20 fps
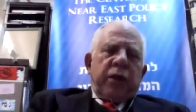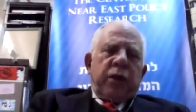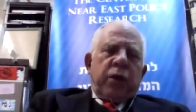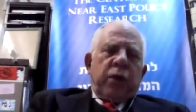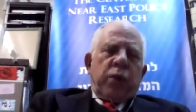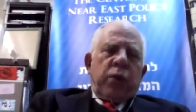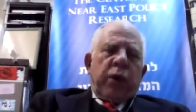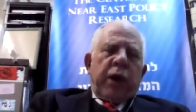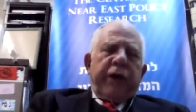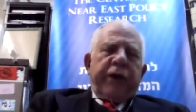
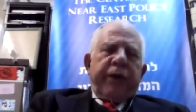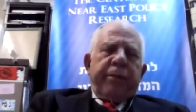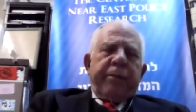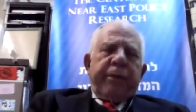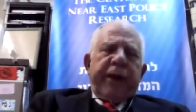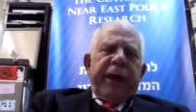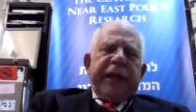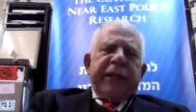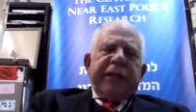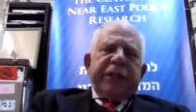While the
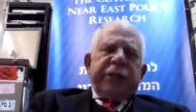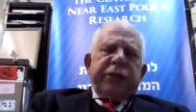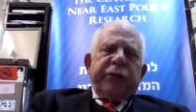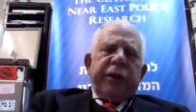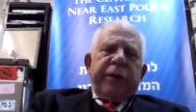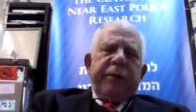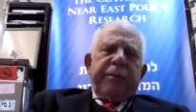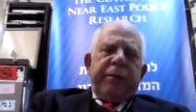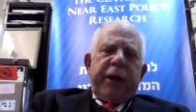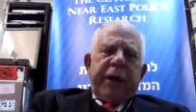
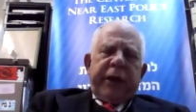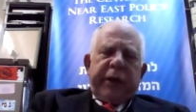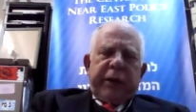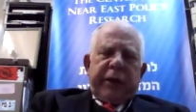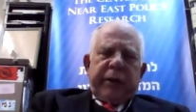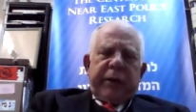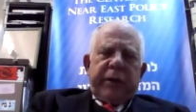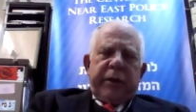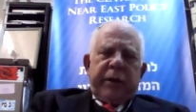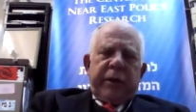mainstream
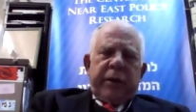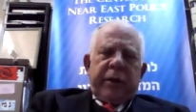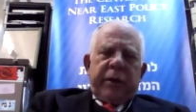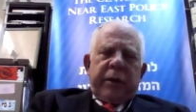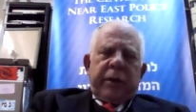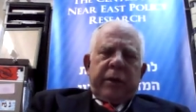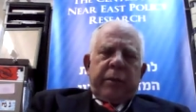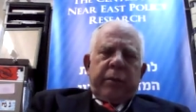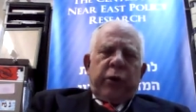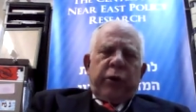media,
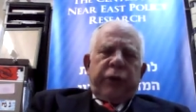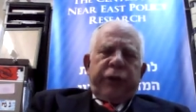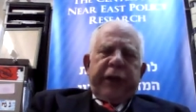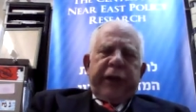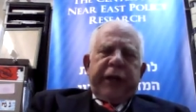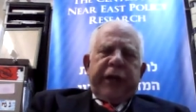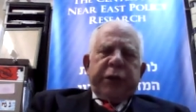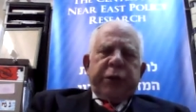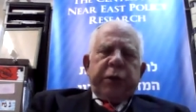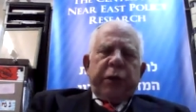both in
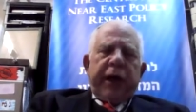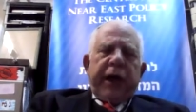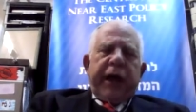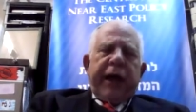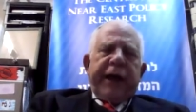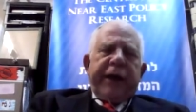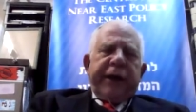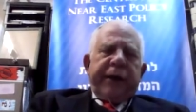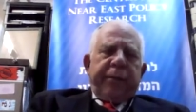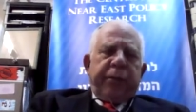Israel
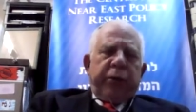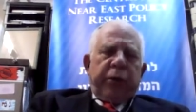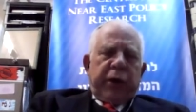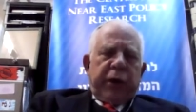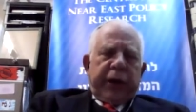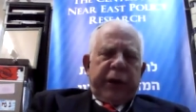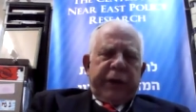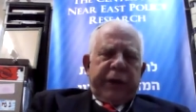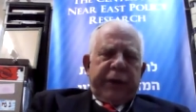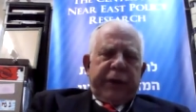and
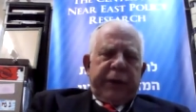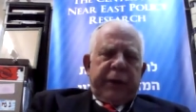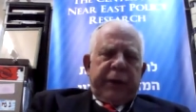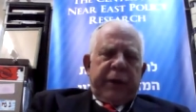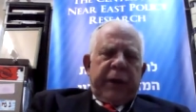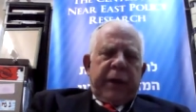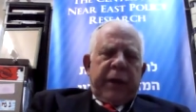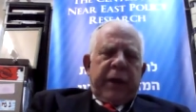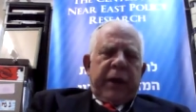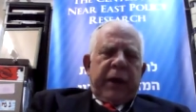abroad,
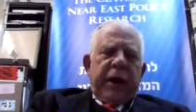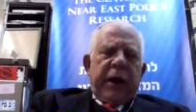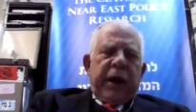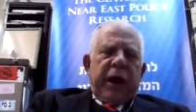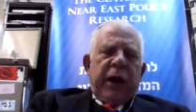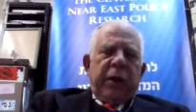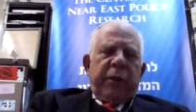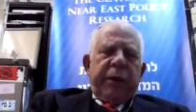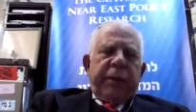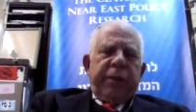
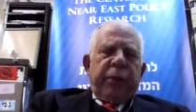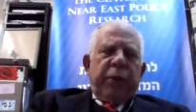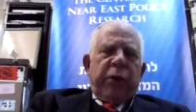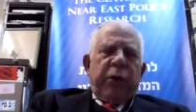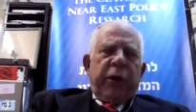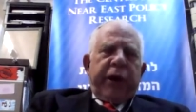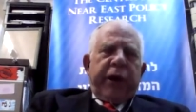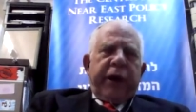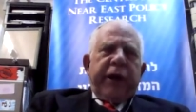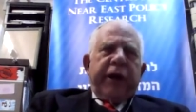are
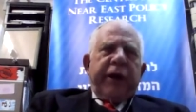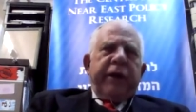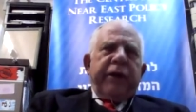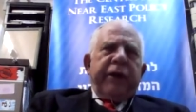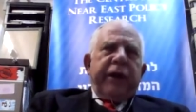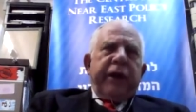reporting